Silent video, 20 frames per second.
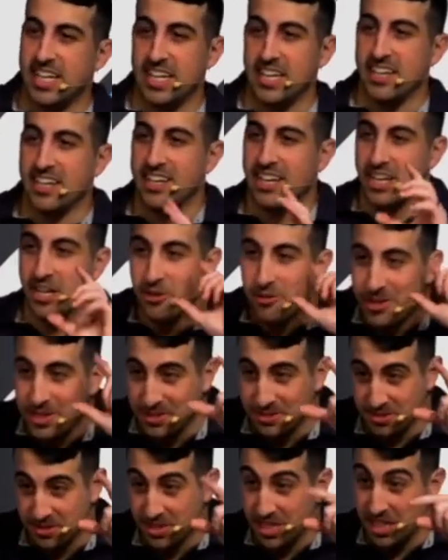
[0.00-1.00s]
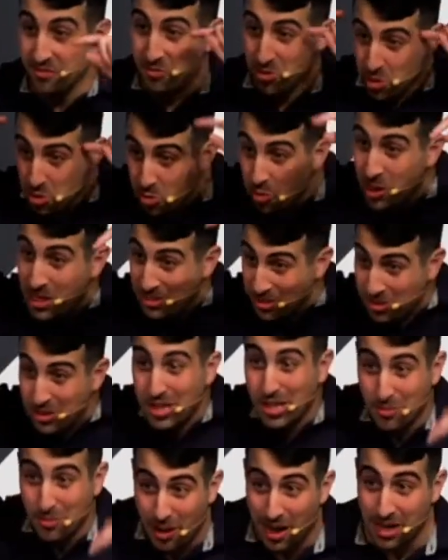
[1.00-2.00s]
Hear this. If you went to the
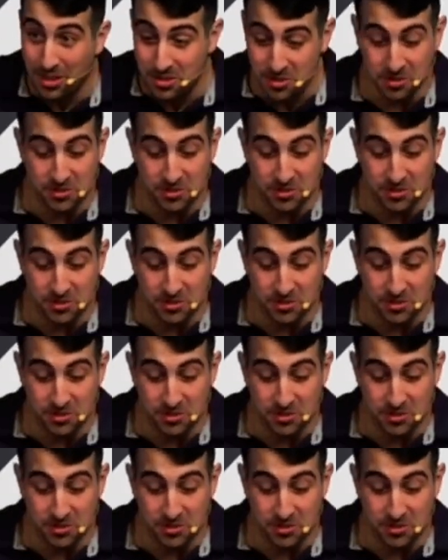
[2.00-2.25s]
apostles